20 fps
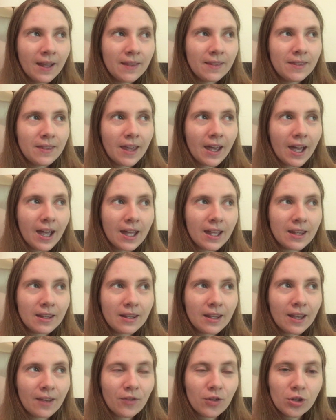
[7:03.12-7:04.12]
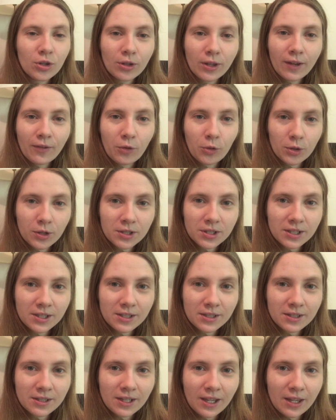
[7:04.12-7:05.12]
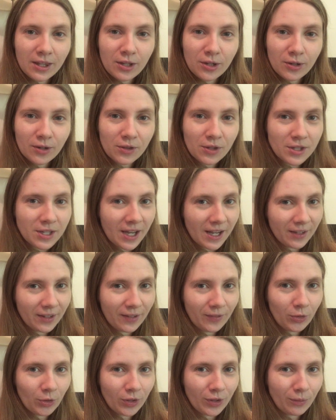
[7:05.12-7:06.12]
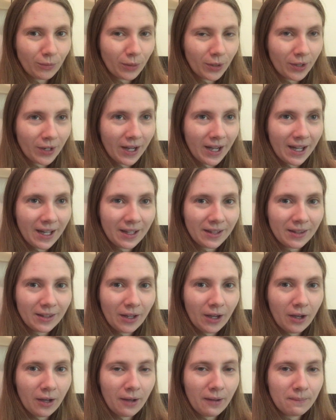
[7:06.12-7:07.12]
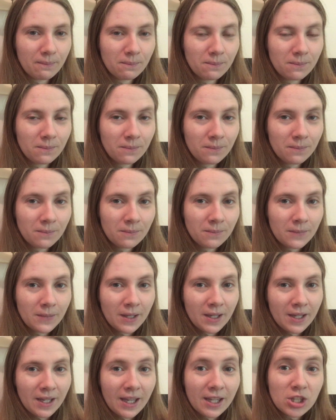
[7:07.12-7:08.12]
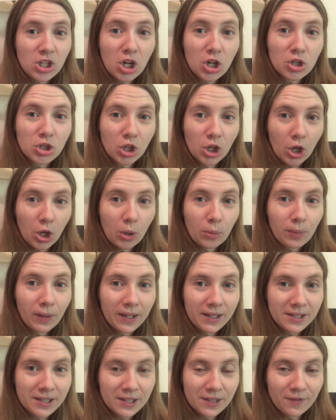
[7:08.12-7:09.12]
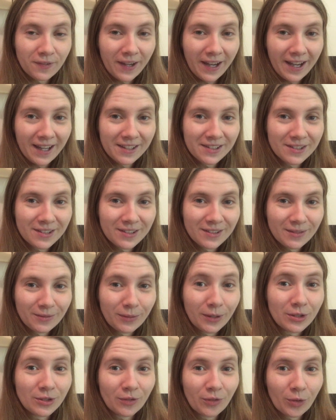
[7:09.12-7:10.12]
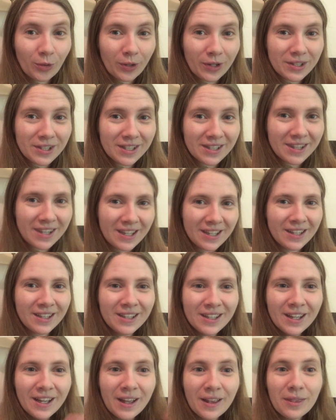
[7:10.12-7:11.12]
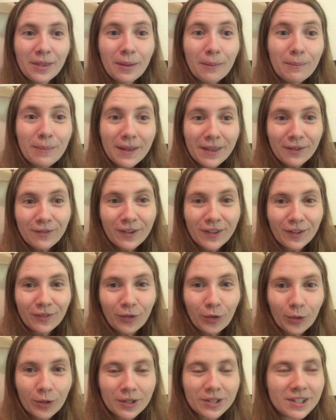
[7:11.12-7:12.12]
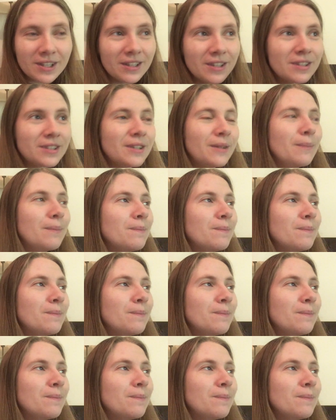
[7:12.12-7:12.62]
that if you don't have horses and you're at the tech level that we're at, it's hard to go places fast, which of course is the benefit of horses.